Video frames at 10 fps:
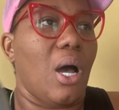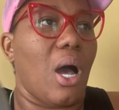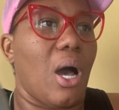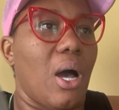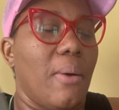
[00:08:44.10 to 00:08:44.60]

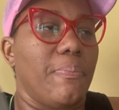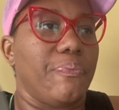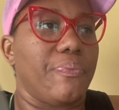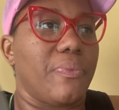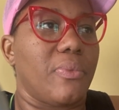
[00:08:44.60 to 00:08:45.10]

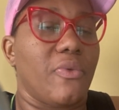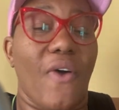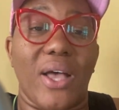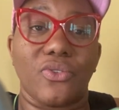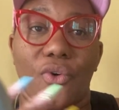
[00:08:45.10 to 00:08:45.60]
um,
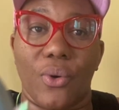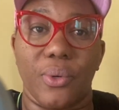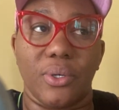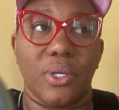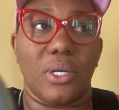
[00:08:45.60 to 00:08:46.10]
fast
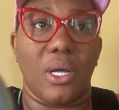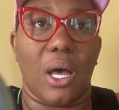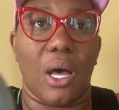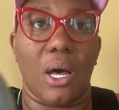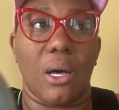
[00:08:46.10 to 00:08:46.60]
forward,
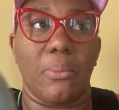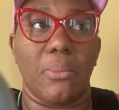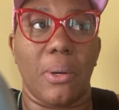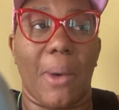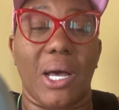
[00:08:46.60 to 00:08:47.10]

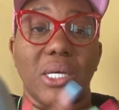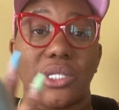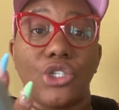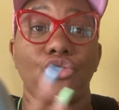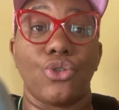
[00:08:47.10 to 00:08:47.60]
um, my
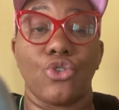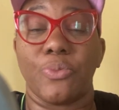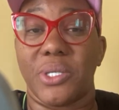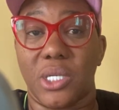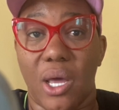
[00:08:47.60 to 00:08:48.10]
cousin introduced
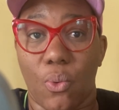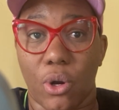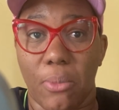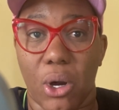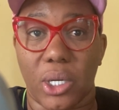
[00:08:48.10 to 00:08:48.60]
me to
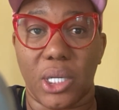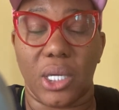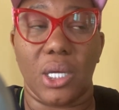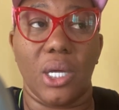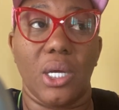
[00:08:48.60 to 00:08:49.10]
network
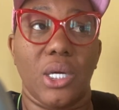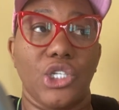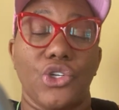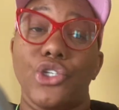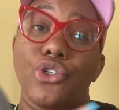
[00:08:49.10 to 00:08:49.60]
marketing.
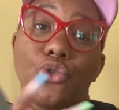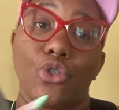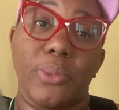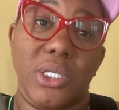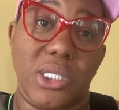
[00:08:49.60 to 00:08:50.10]
She
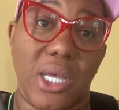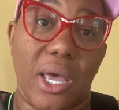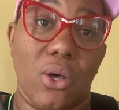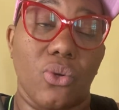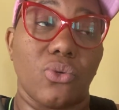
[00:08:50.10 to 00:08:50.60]
introduced me to
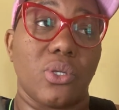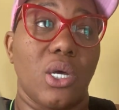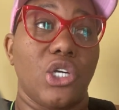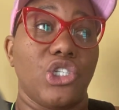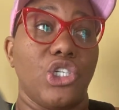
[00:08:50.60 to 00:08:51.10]
sales.
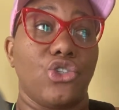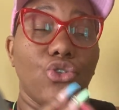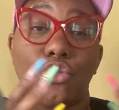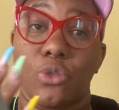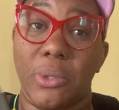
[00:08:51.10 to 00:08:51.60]
She
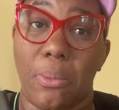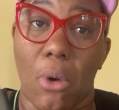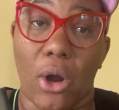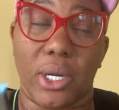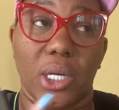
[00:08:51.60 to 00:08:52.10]
introduced me to
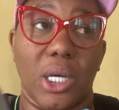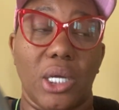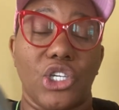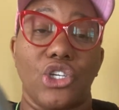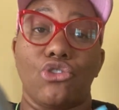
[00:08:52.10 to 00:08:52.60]

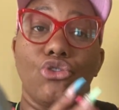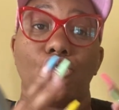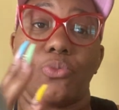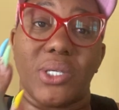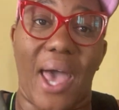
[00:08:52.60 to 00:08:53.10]
marketing. She
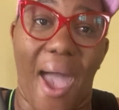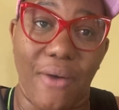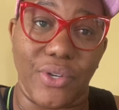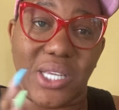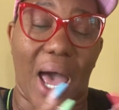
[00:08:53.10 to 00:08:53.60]
introduced me to
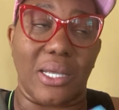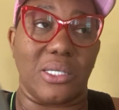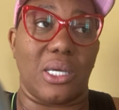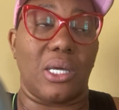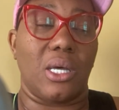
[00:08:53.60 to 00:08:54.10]

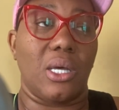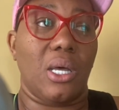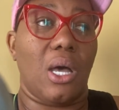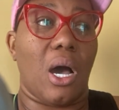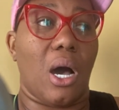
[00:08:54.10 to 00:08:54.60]
advertising.
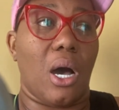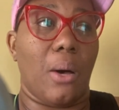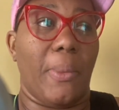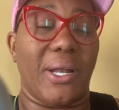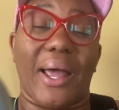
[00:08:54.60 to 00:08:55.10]

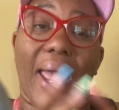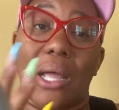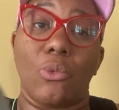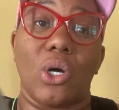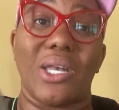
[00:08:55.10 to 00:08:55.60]
Um, and I
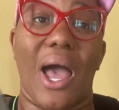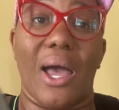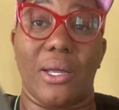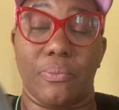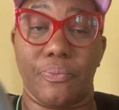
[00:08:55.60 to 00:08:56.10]
came
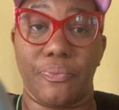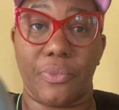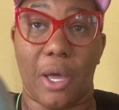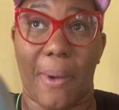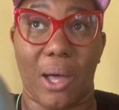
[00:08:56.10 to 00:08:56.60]
online
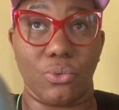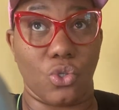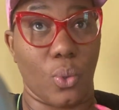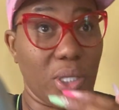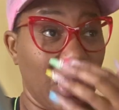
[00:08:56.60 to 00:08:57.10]
about
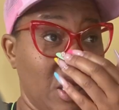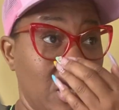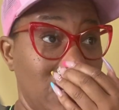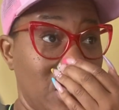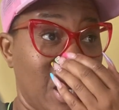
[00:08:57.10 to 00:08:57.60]

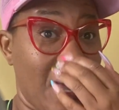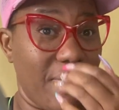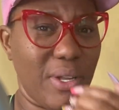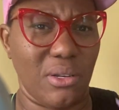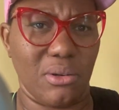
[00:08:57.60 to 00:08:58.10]

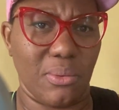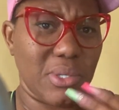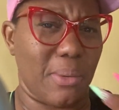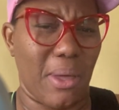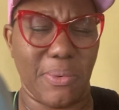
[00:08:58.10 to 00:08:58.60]
2011, I would
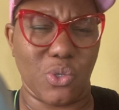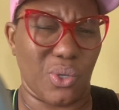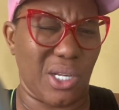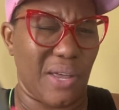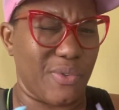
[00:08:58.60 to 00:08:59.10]
say maybe
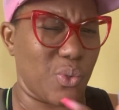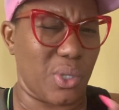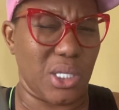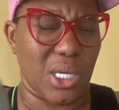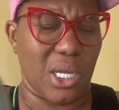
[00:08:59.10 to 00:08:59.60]
2011,
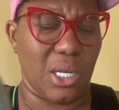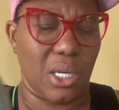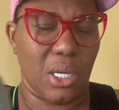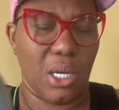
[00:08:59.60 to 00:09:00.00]
2010,